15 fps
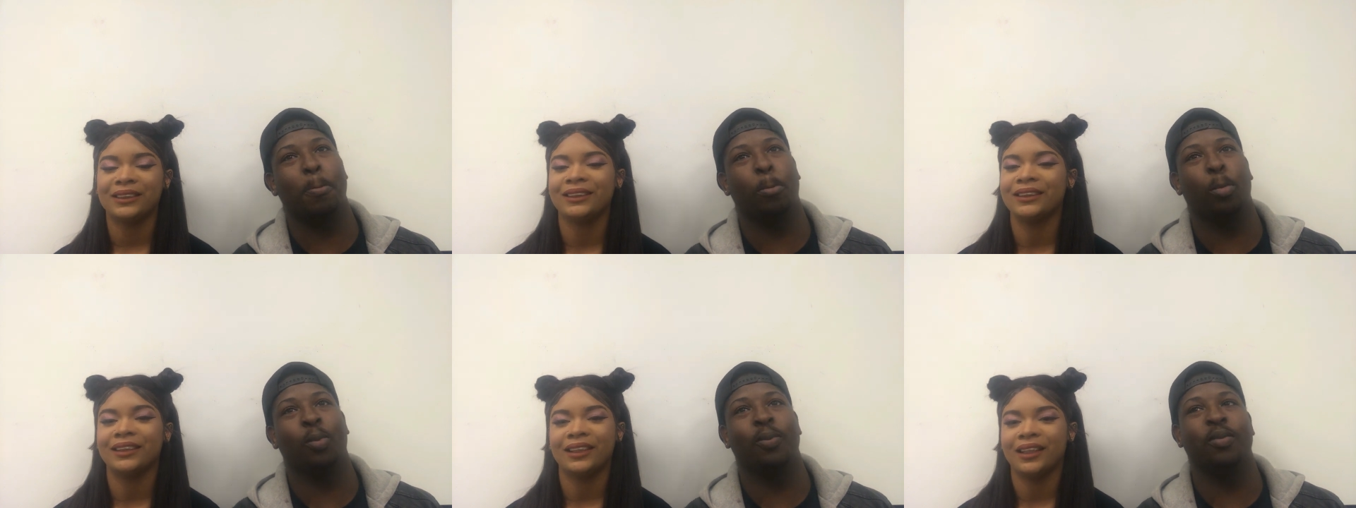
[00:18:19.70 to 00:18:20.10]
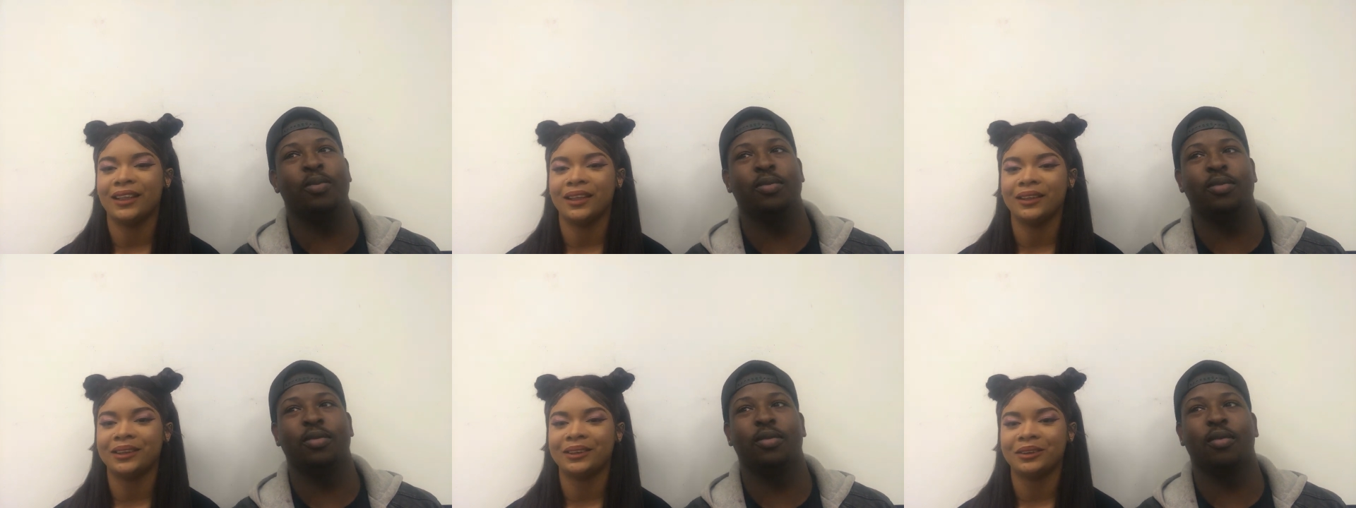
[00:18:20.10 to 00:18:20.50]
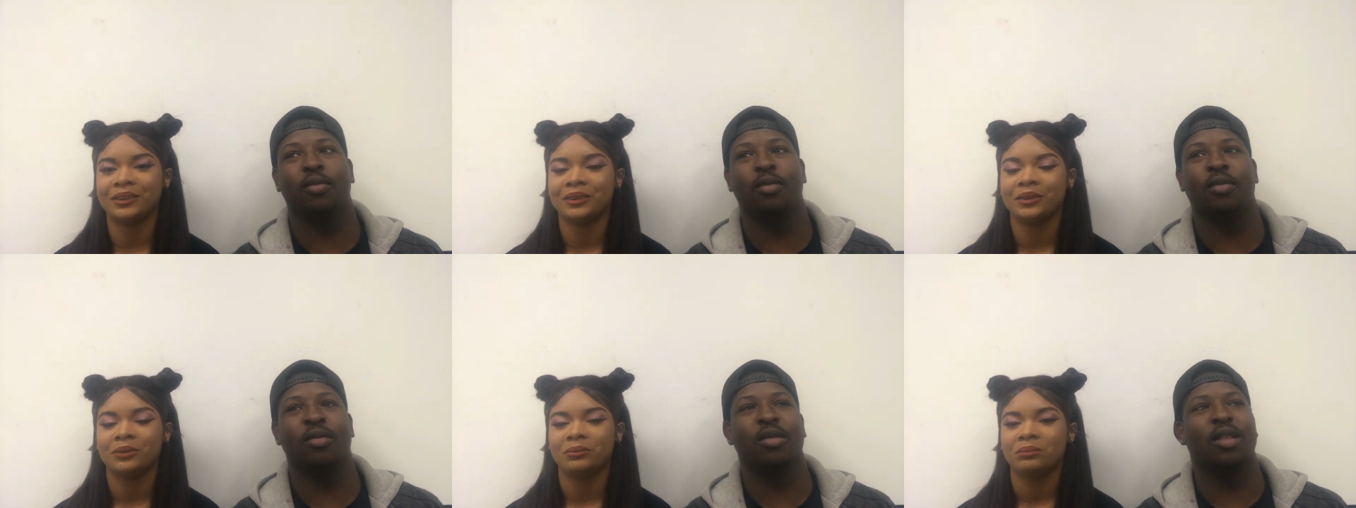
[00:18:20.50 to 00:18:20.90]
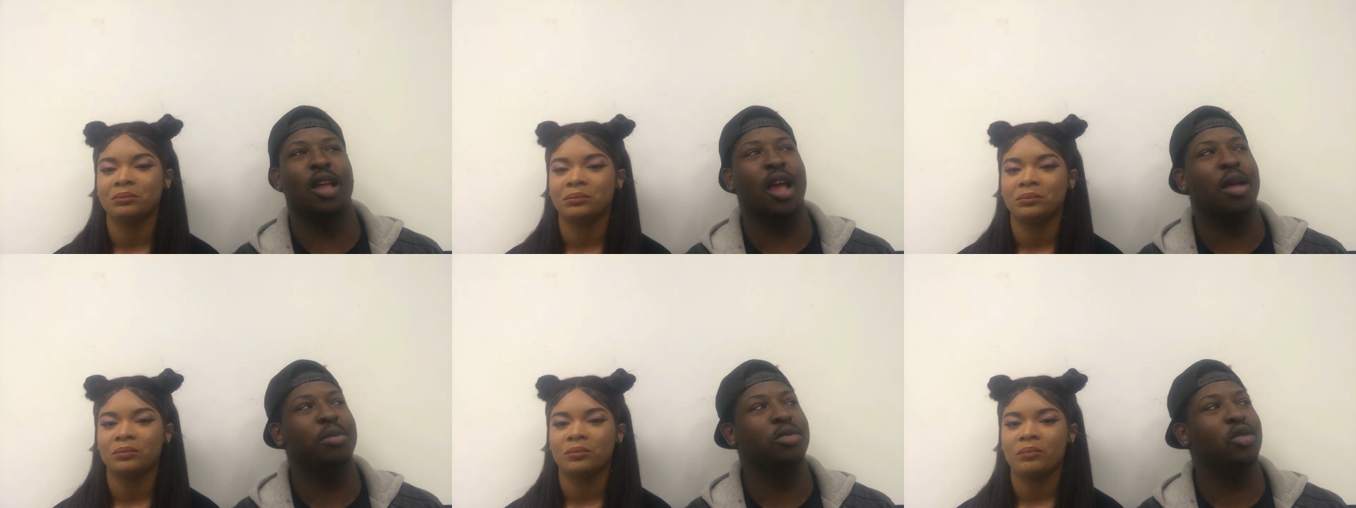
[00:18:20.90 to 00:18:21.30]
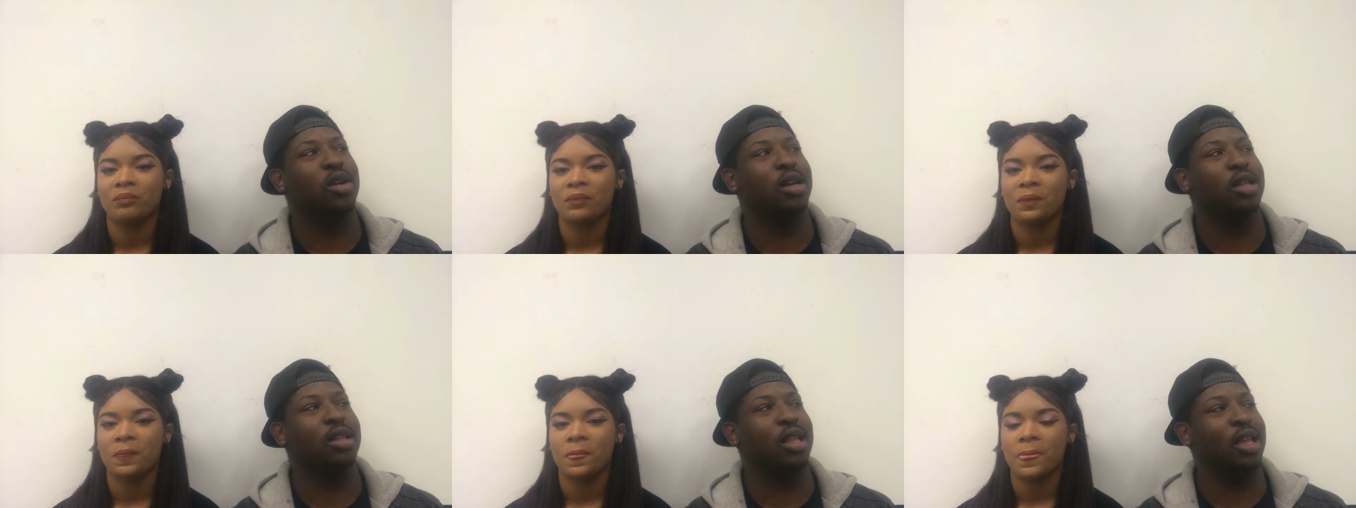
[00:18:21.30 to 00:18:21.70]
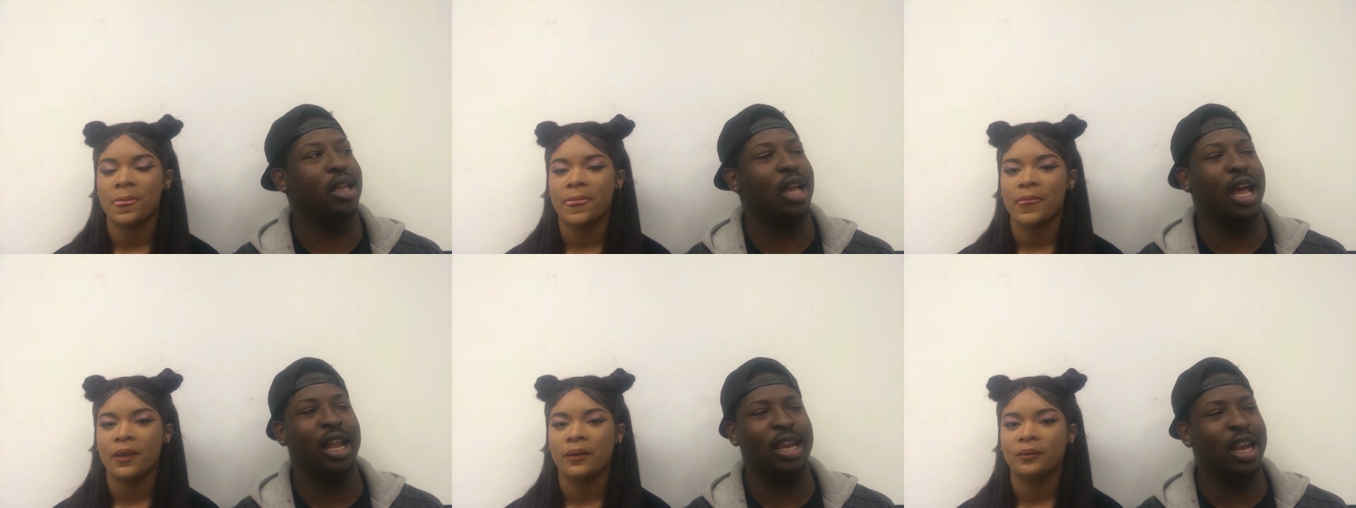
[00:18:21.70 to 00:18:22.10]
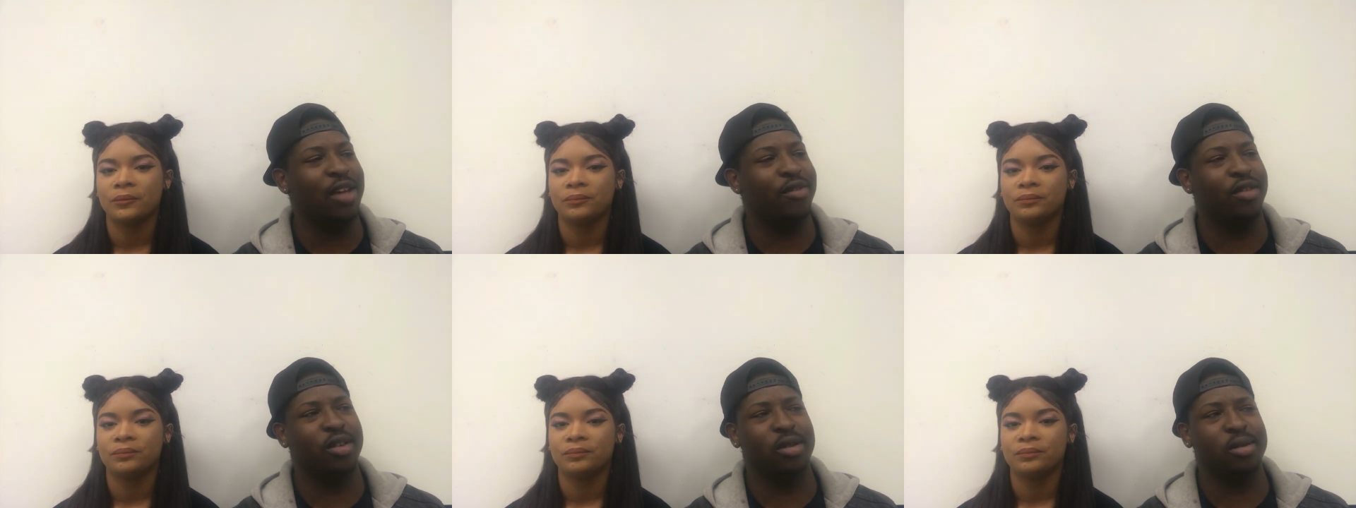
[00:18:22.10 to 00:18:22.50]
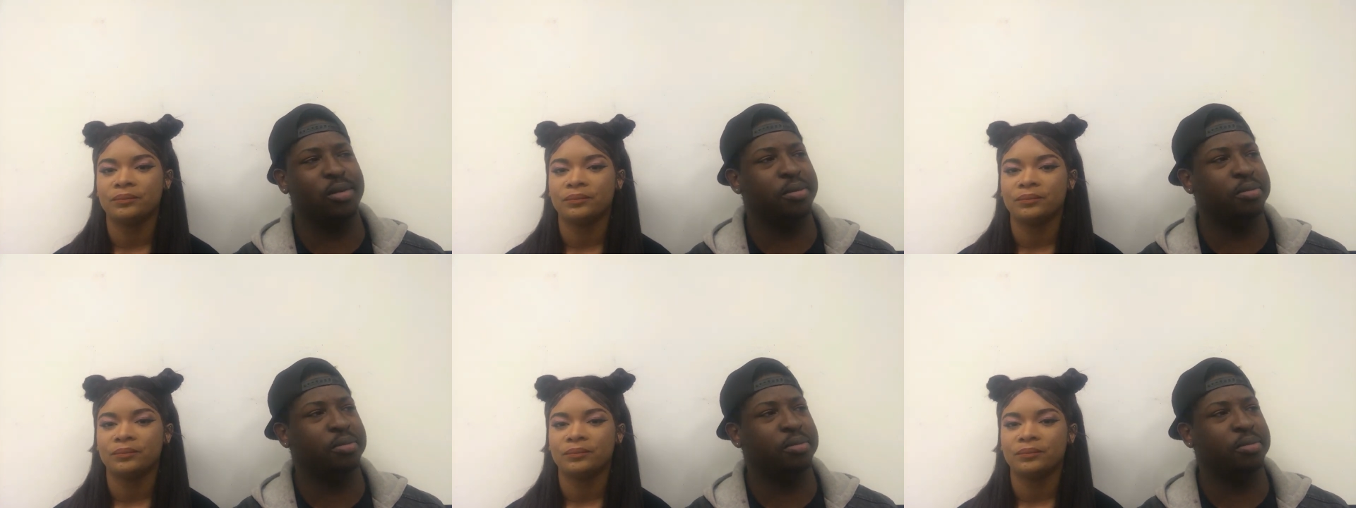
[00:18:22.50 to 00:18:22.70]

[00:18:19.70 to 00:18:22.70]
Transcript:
Speaker 1: nothing. I'm trying to think. I never